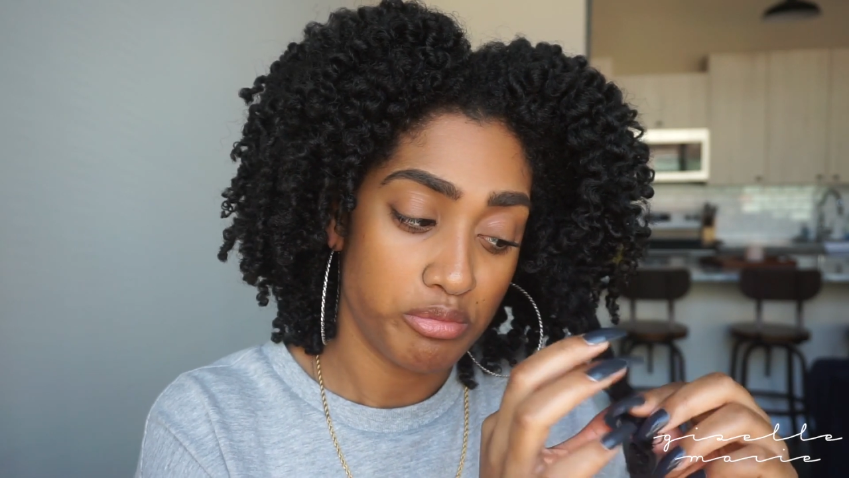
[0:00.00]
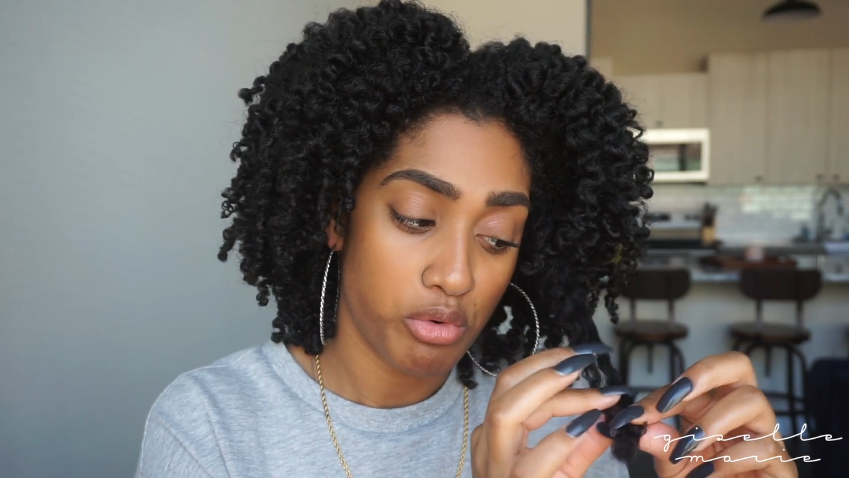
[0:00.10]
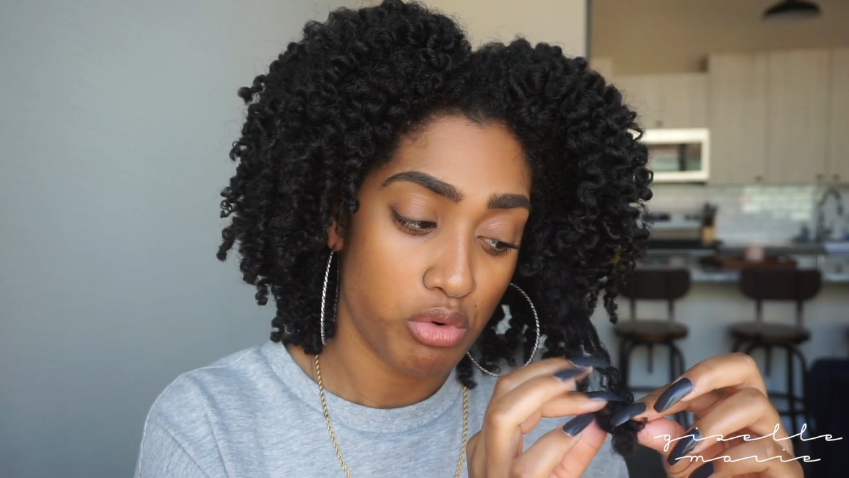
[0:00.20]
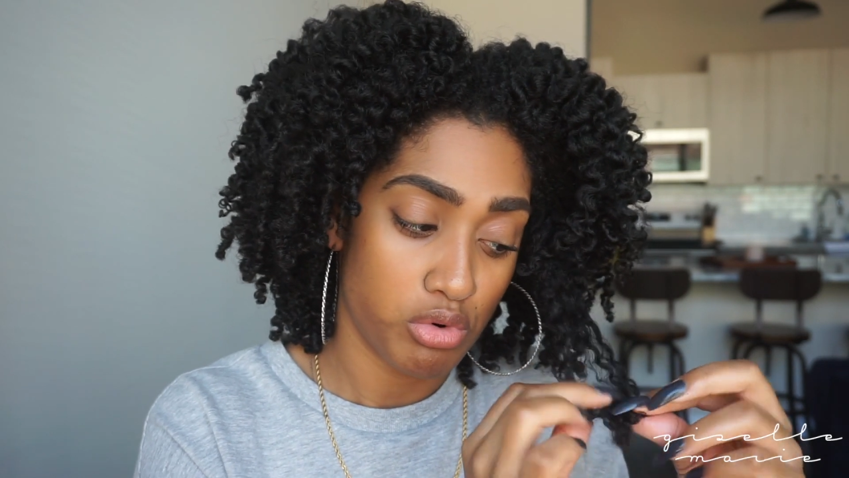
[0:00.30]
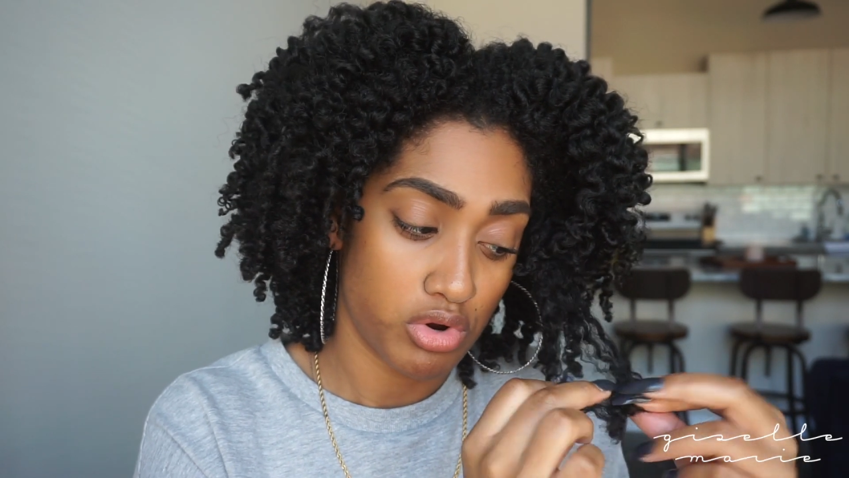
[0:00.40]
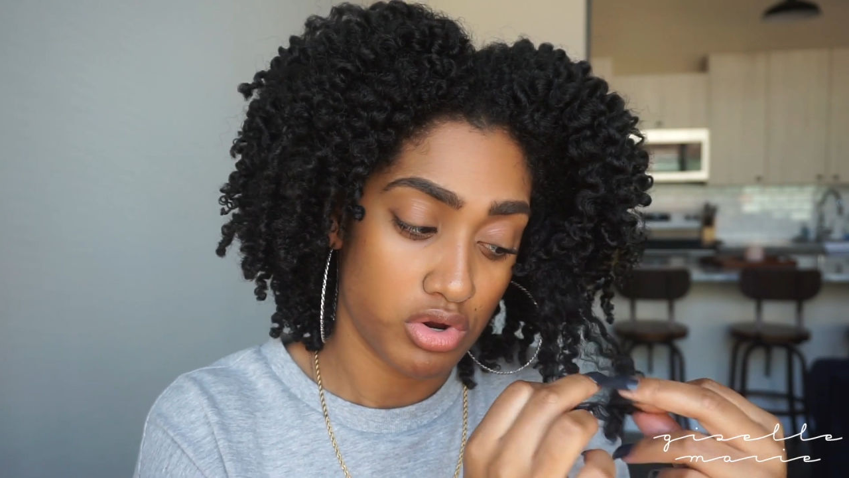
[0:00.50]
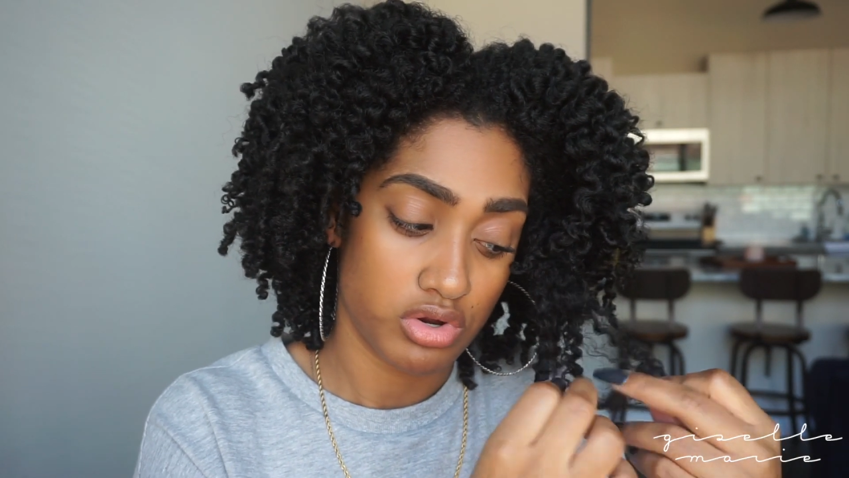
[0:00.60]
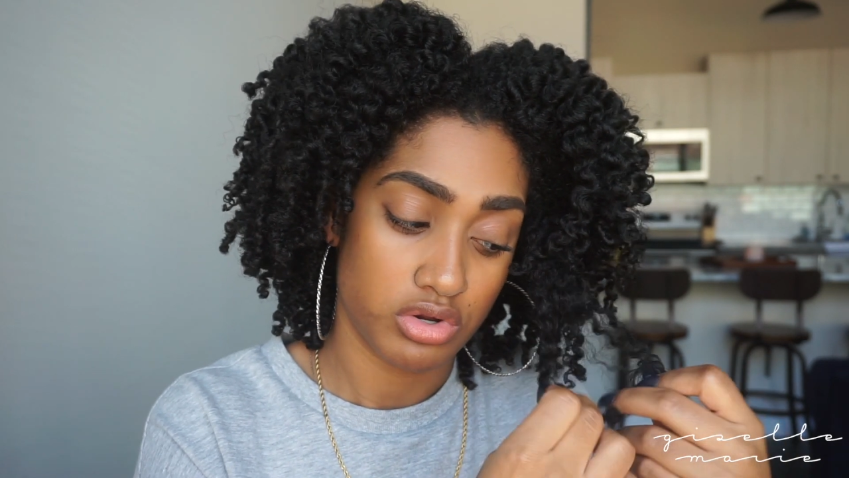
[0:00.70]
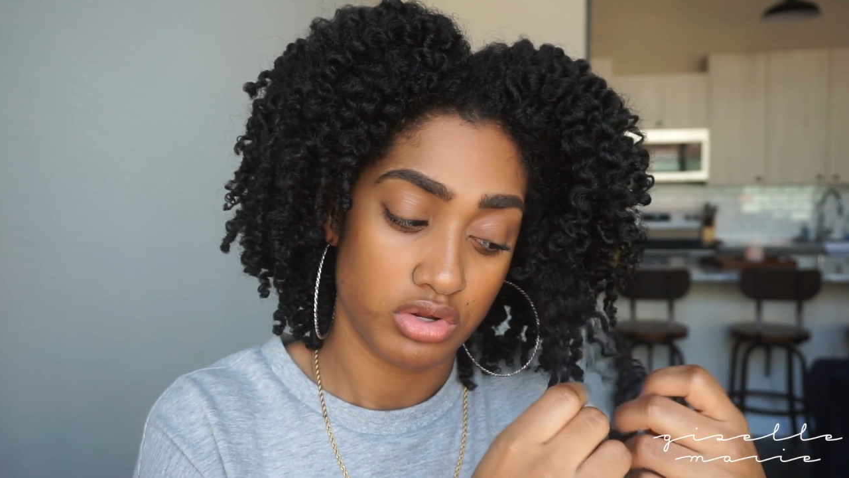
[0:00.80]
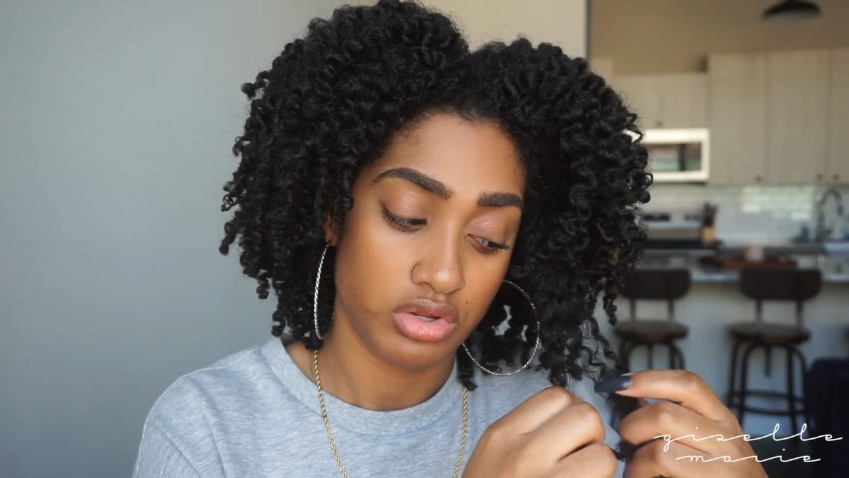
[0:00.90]

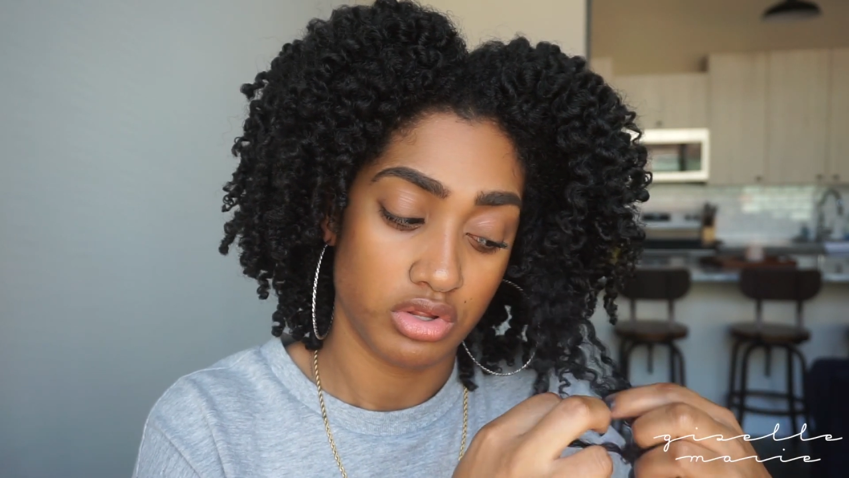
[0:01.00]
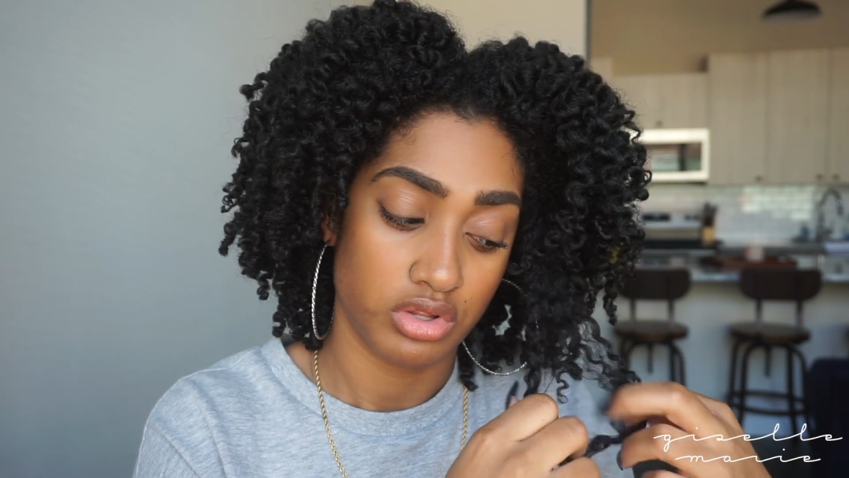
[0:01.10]
more